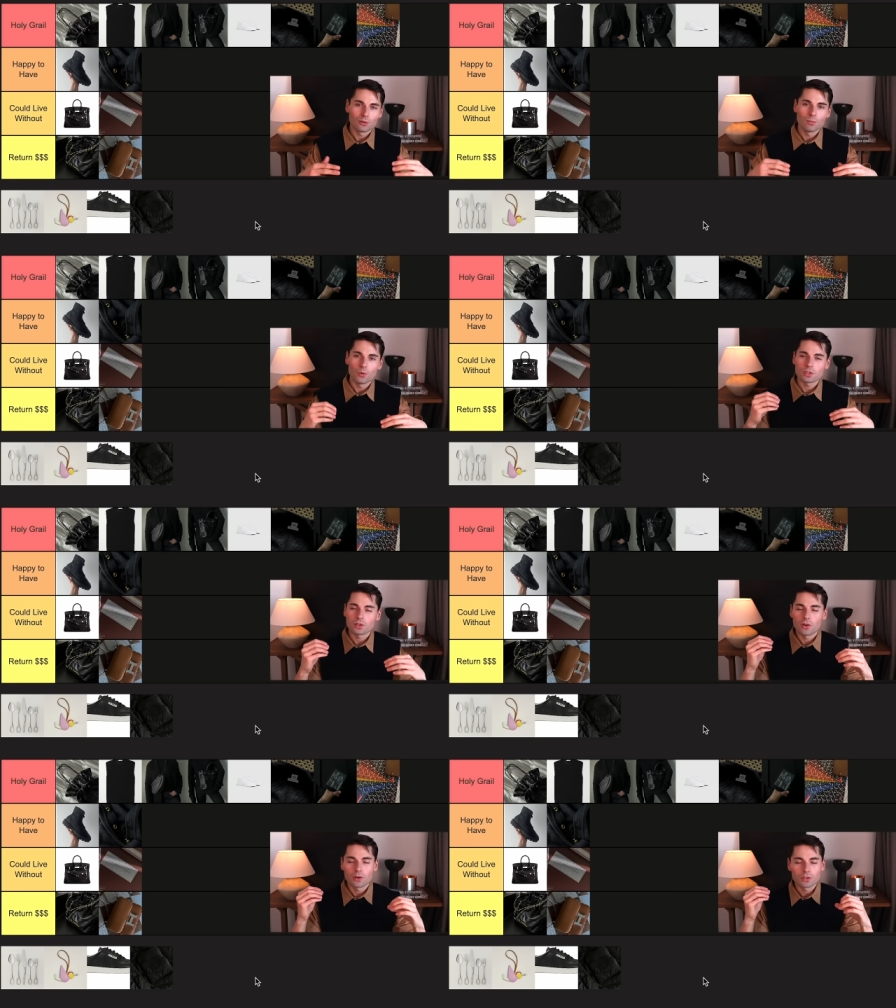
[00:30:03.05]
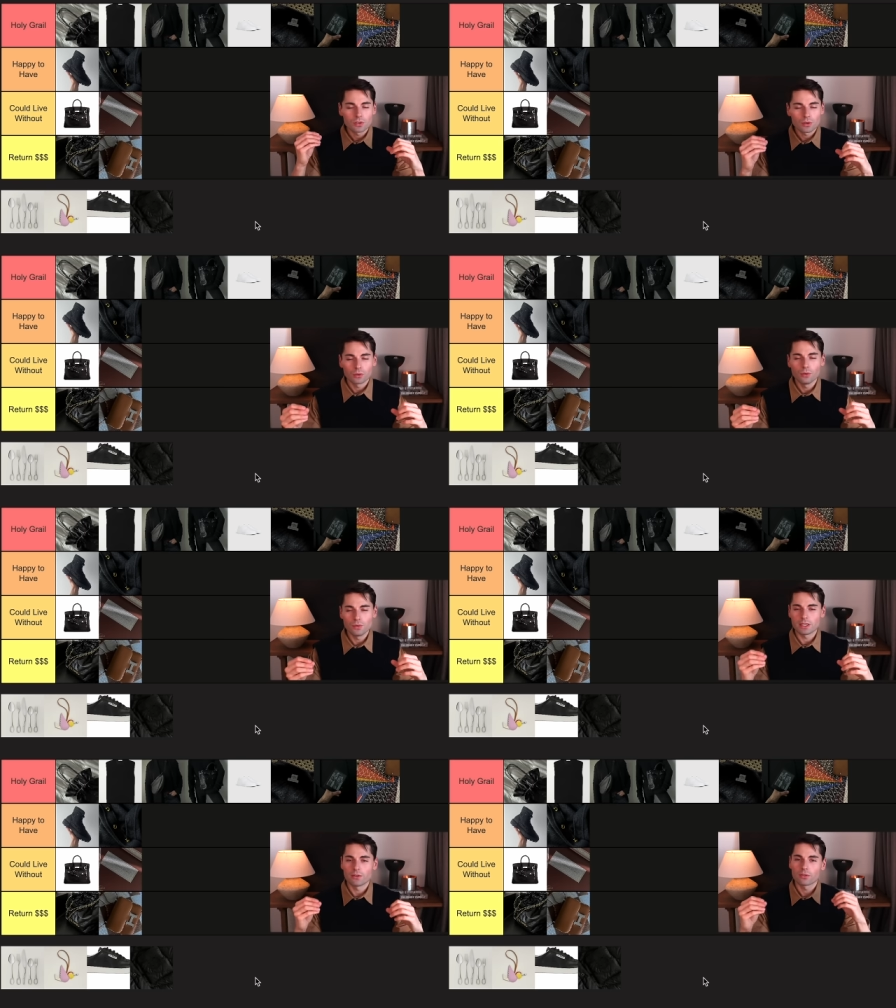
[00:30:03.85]
the most
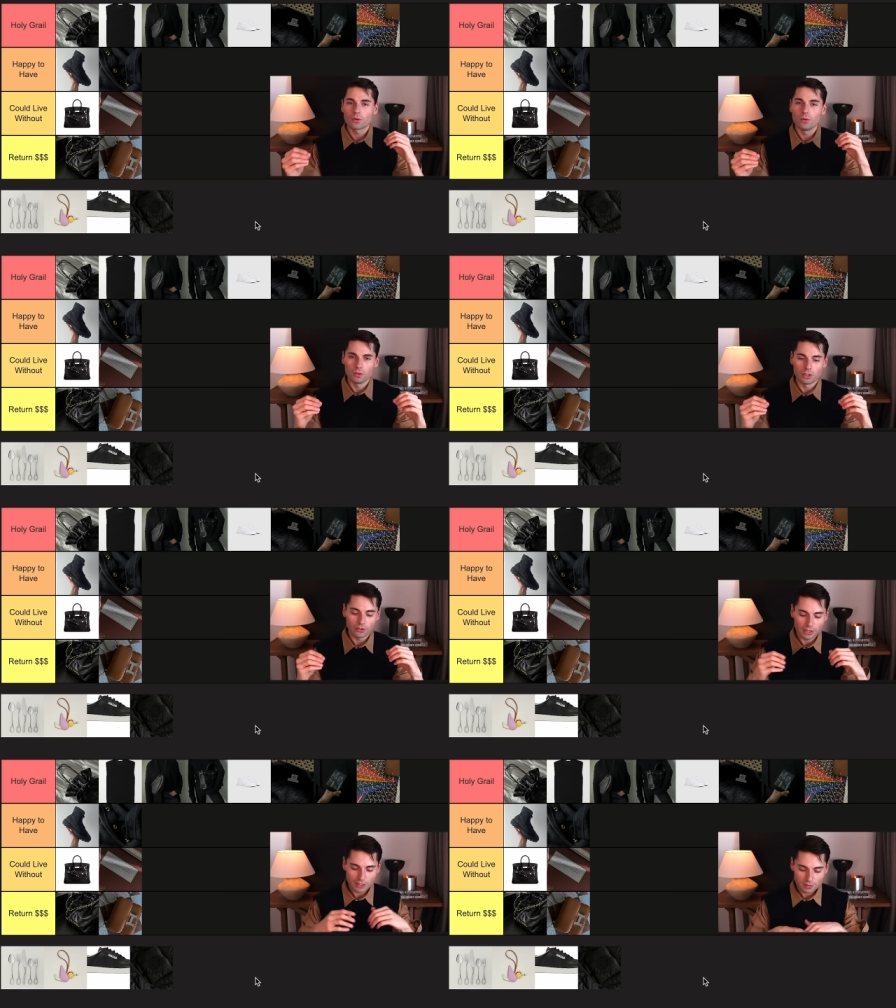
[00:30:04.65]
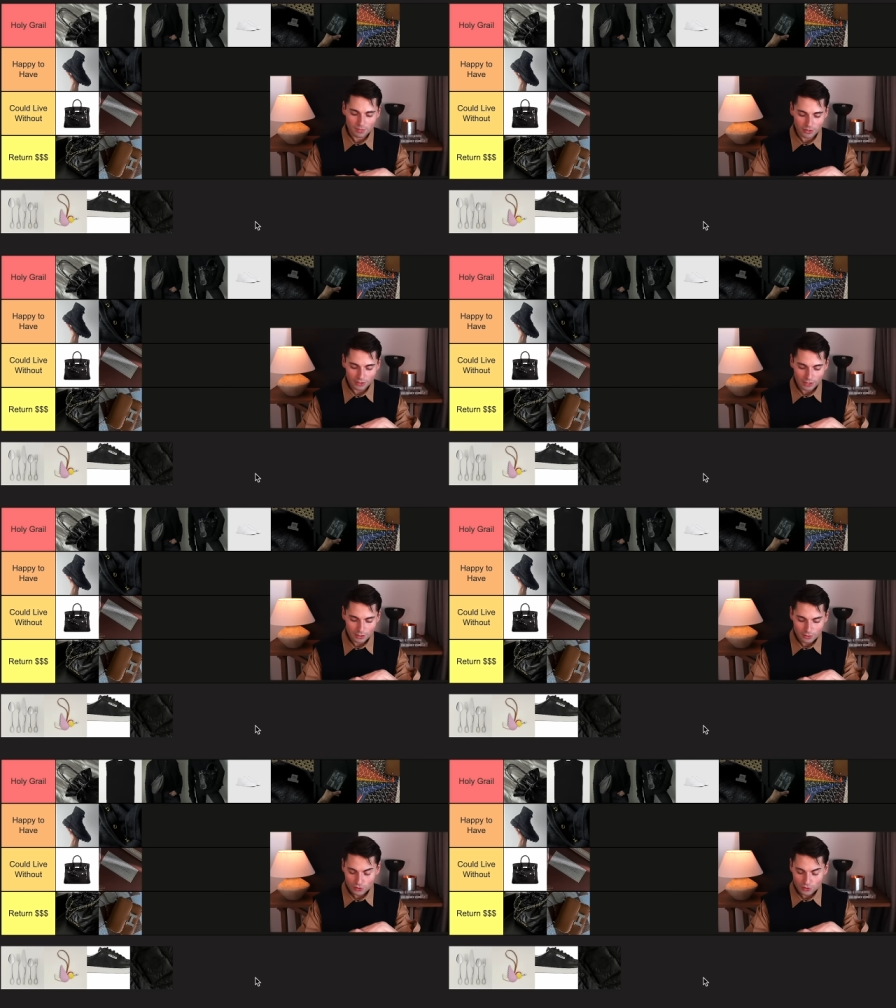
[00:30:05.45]
exclusive culinary experience.